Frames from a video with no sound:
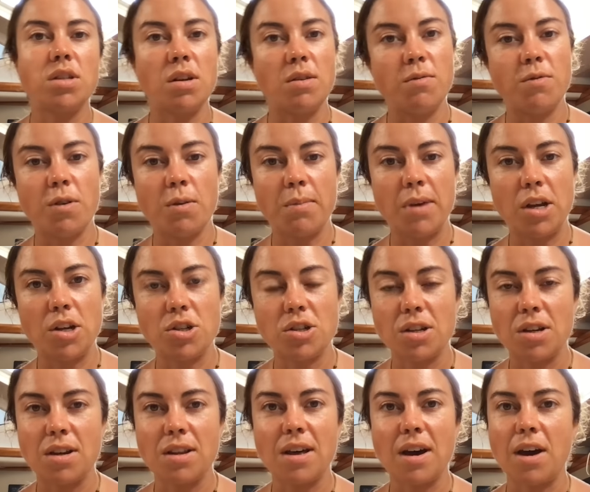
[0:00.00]

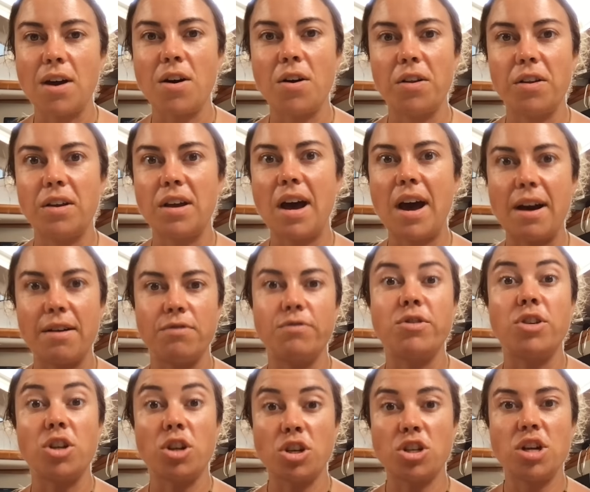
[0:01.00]
information that I'll have
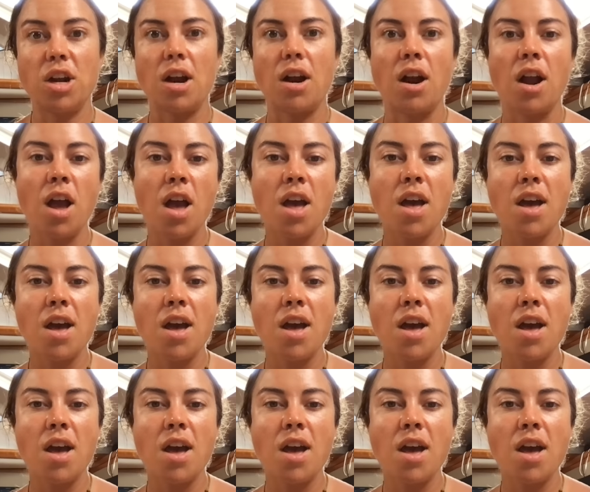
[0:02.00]
to share.